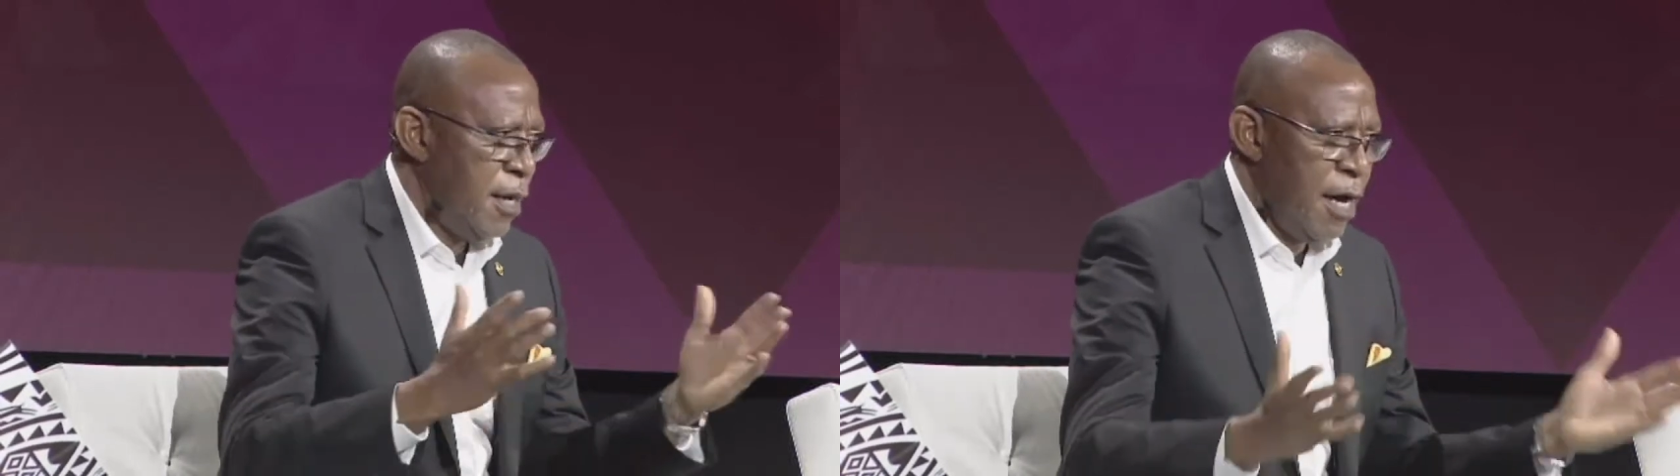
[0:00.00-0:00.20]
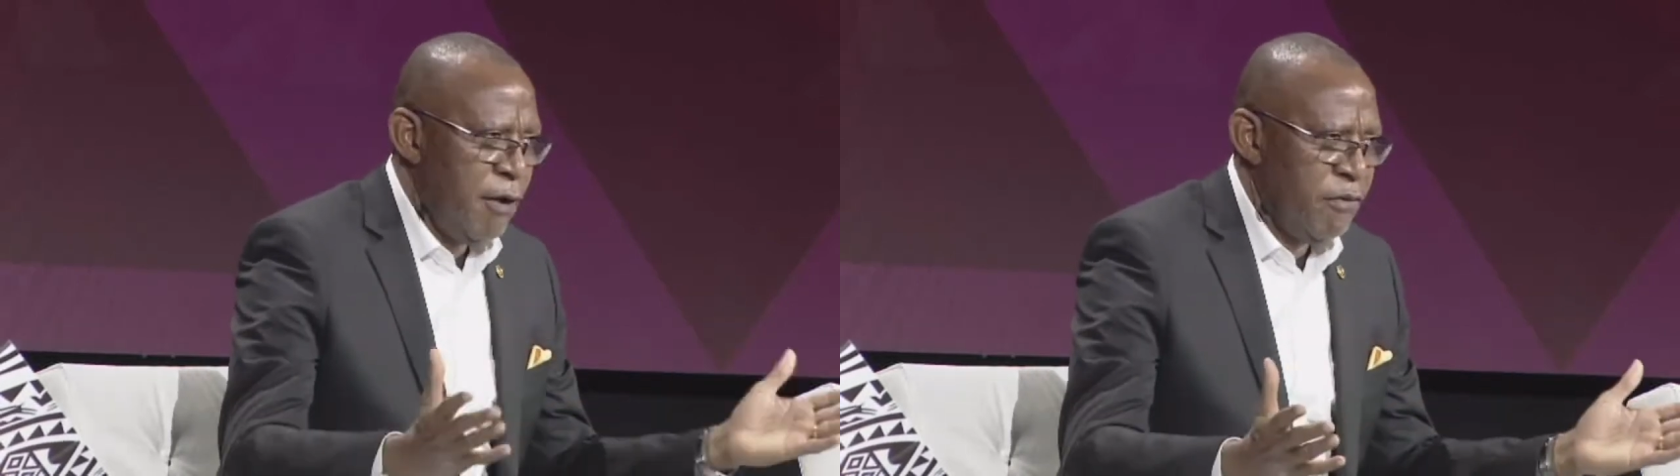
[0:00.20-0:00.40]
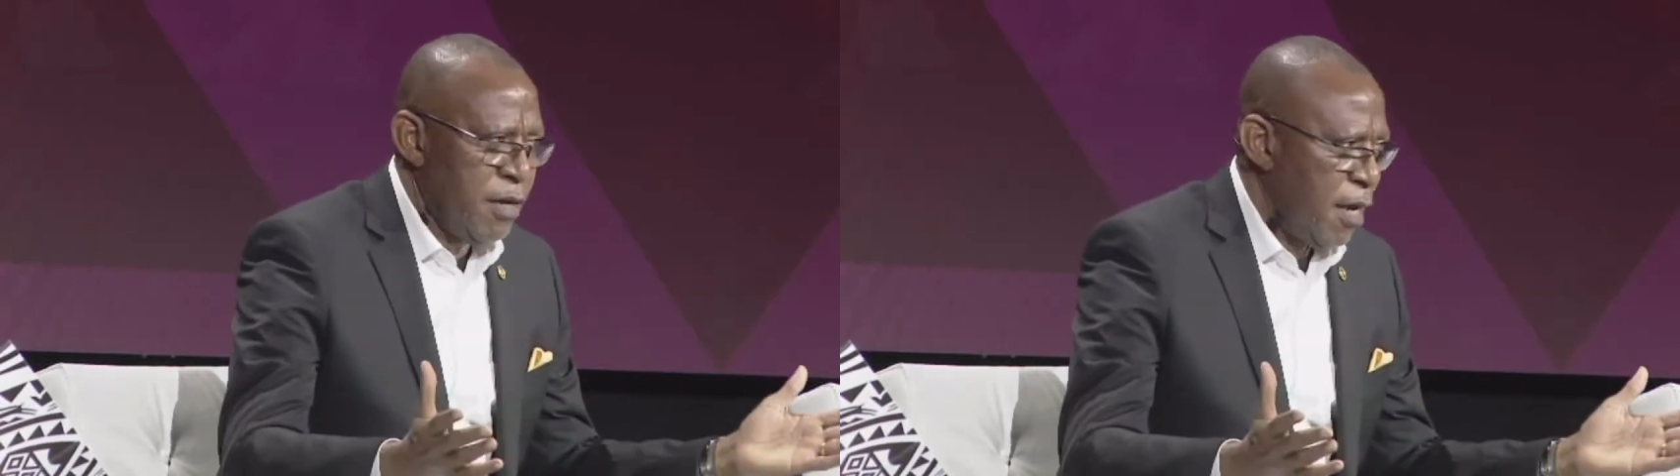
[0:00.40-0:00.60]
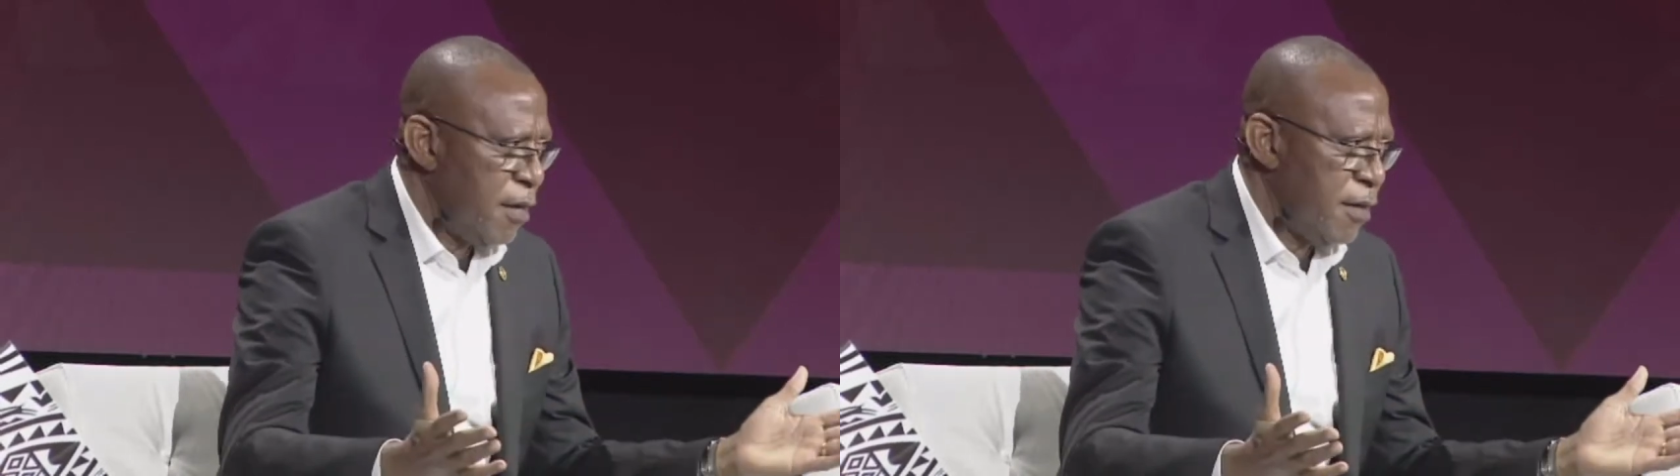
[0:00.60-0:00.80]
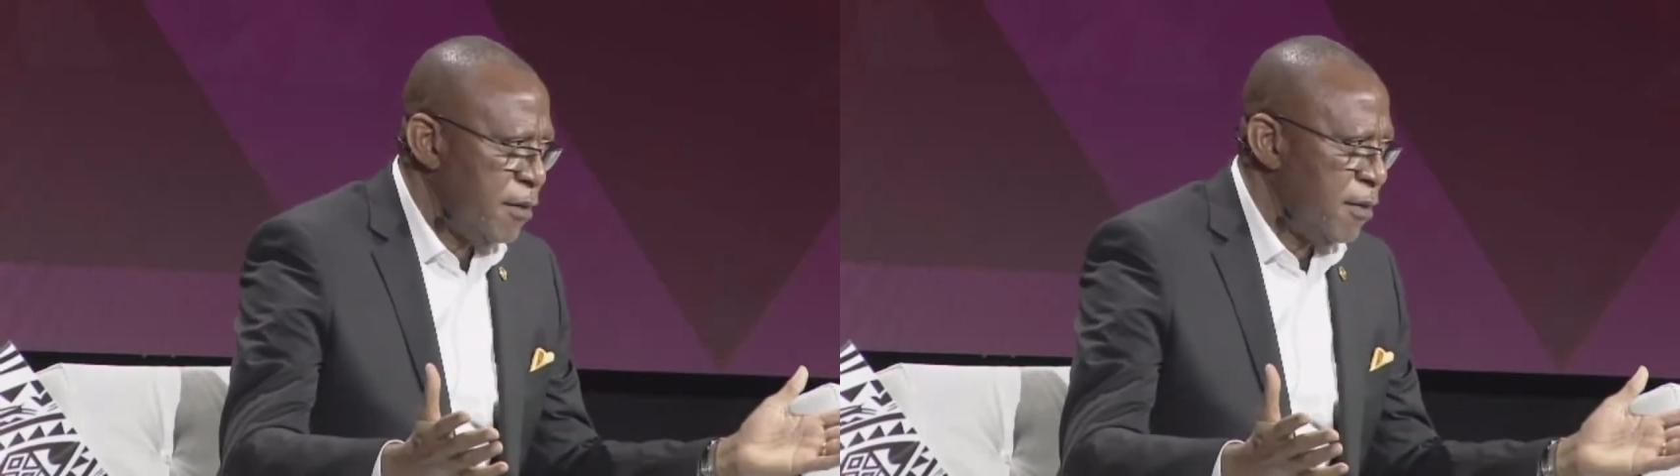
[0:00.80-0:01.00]
Africa,
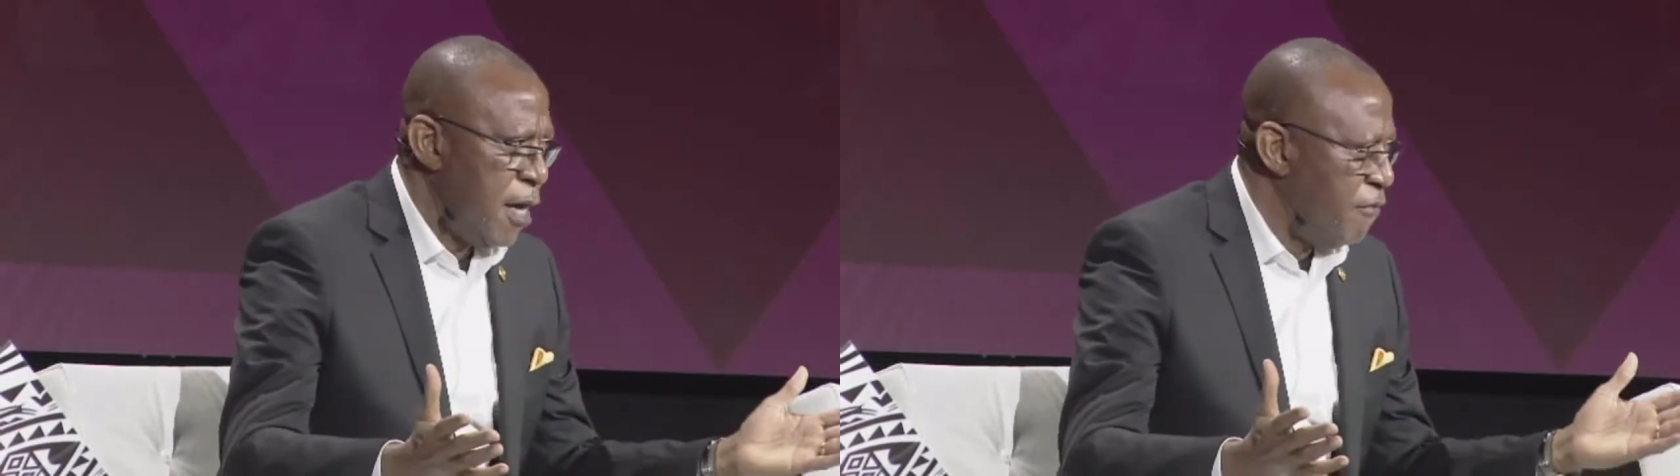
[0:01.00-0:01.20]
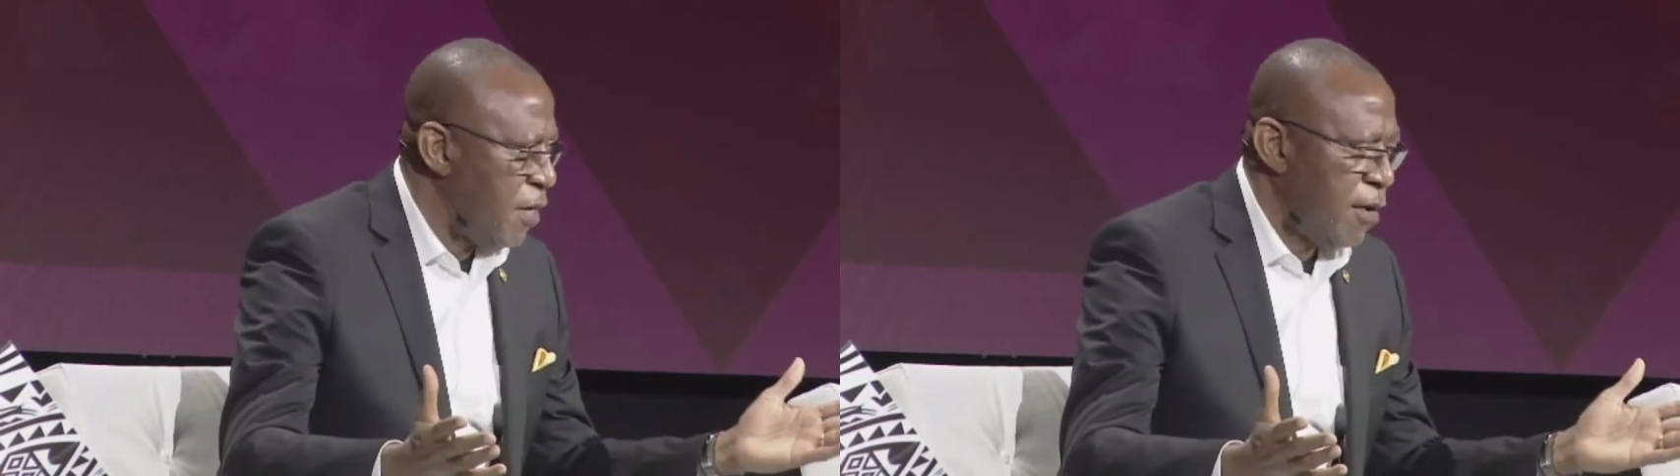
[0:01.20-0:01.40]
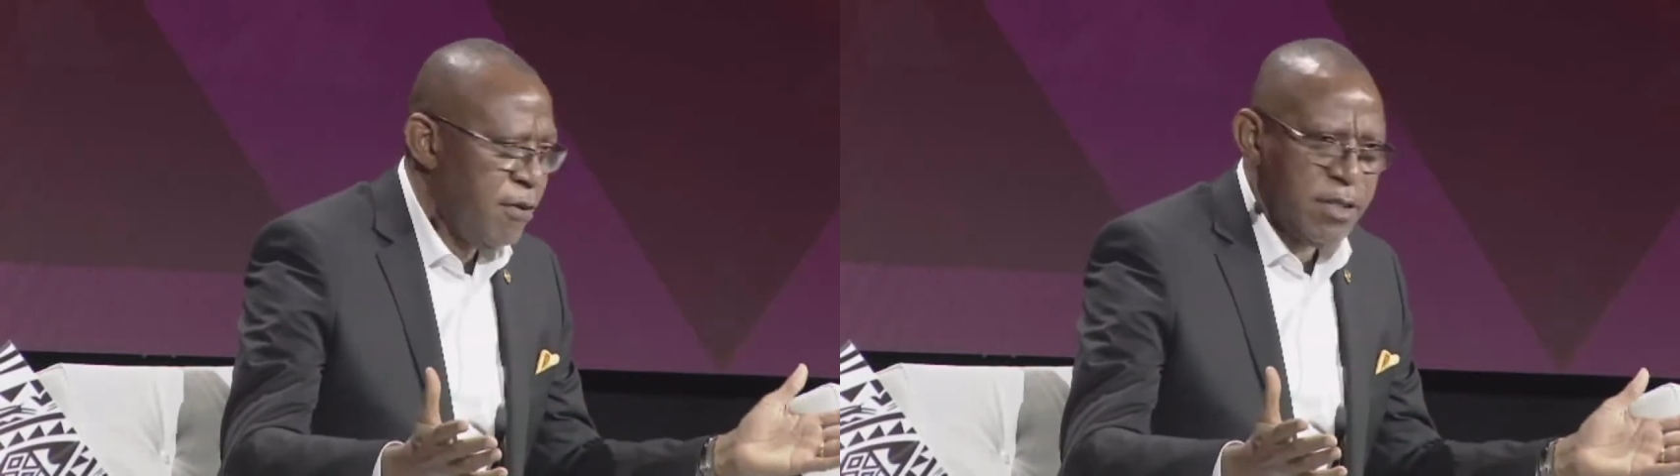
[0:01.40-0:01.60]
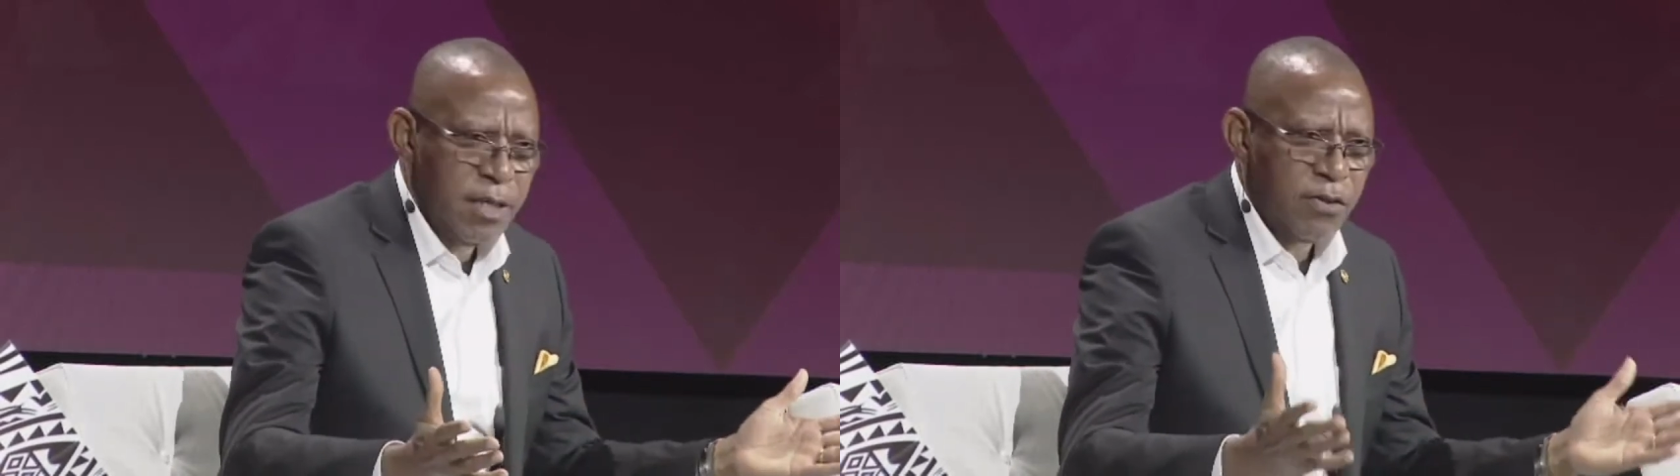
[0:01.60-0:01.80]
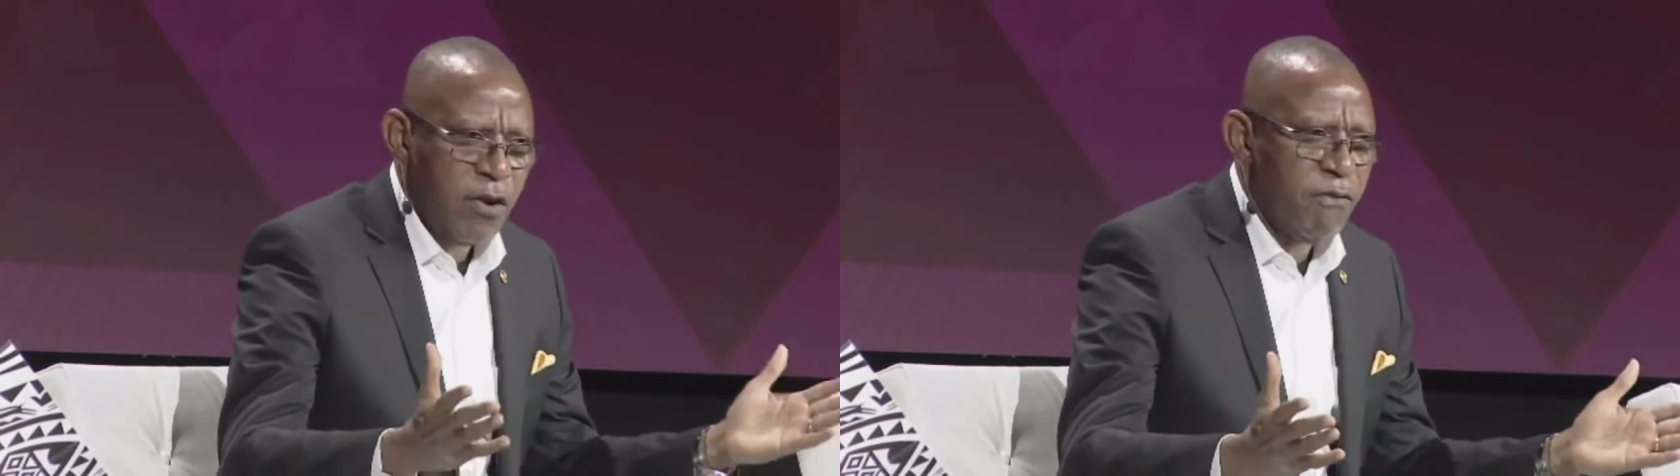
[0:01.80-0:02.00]
African
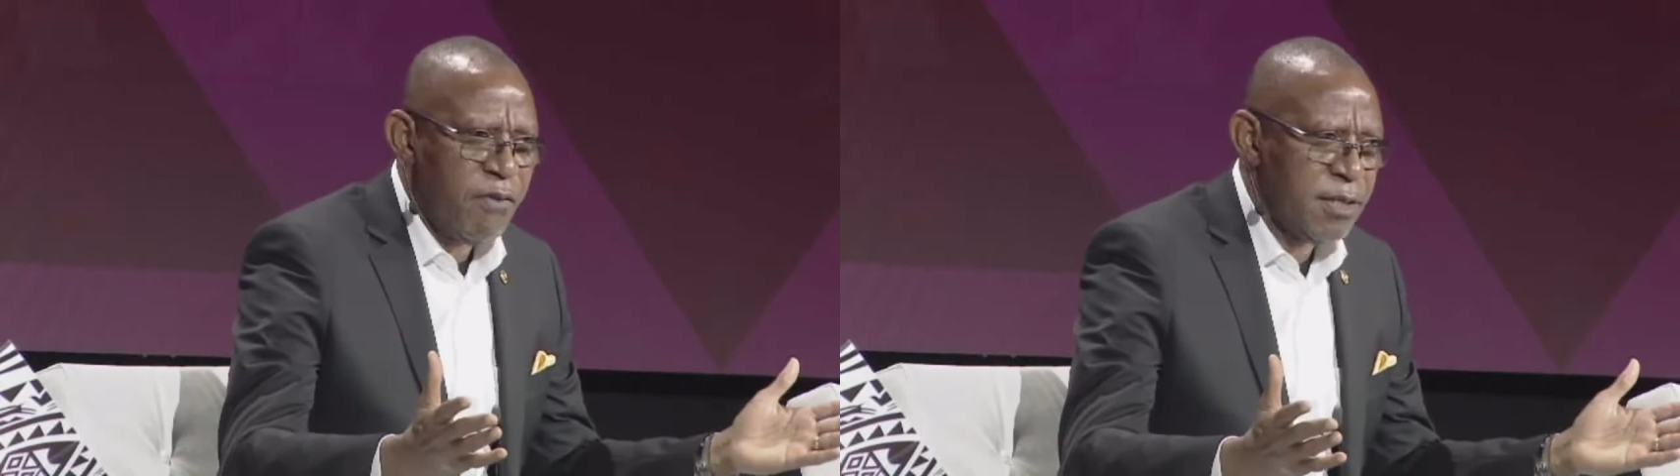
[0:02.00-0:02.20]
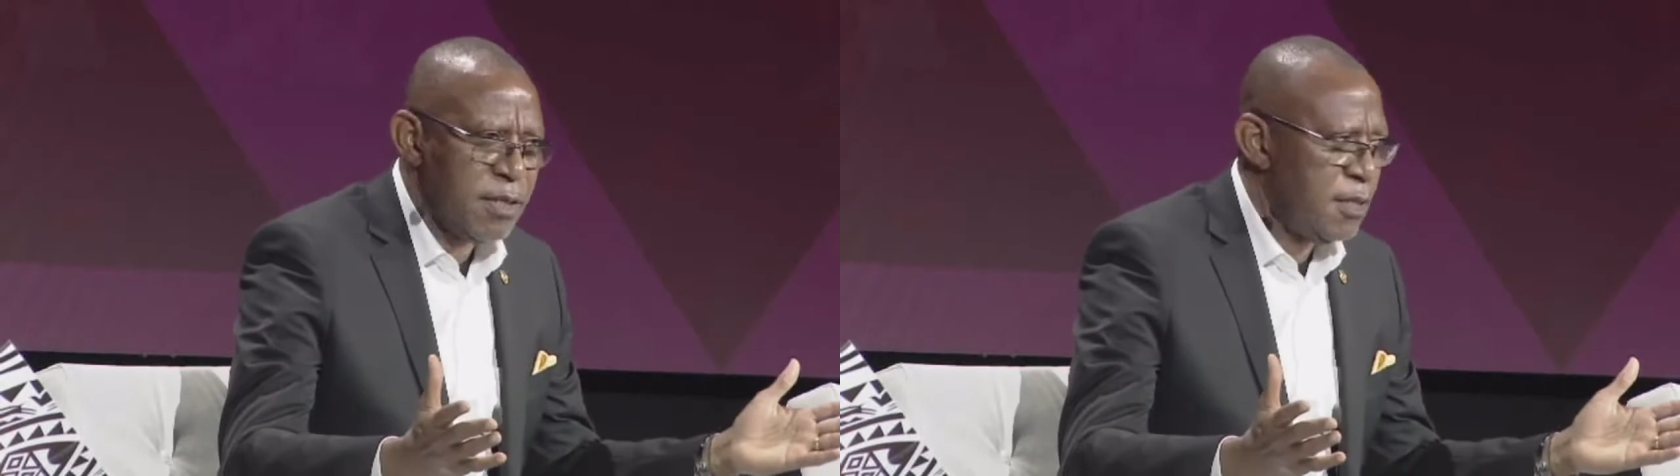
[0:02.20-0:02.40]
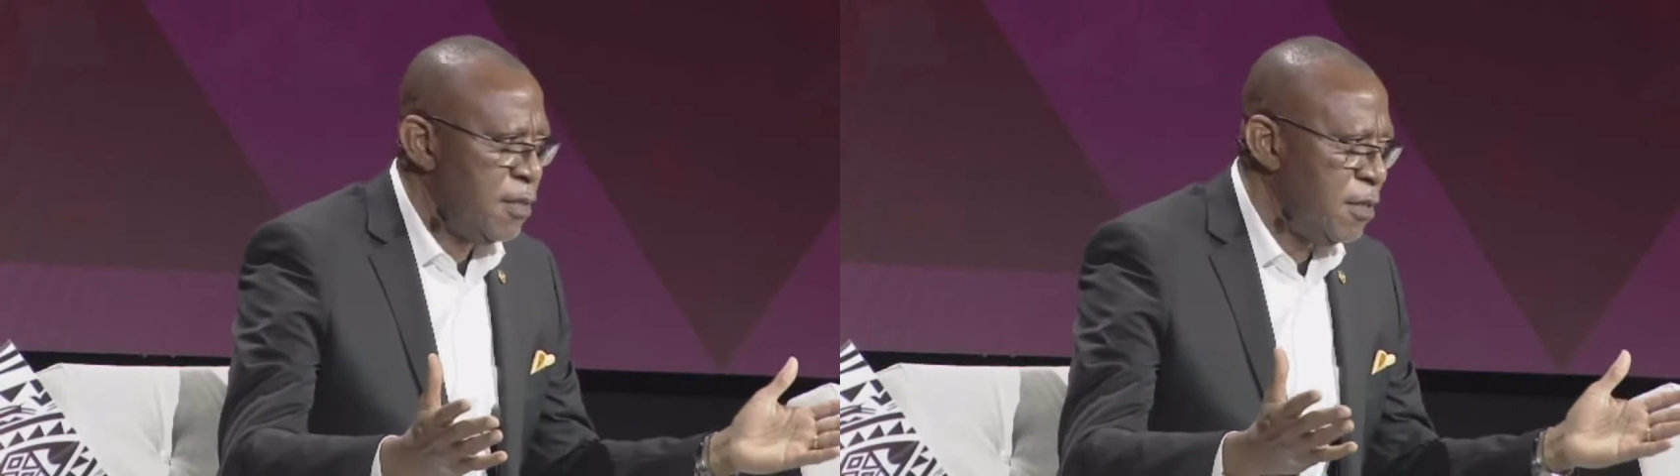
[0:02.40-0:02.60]
continent offers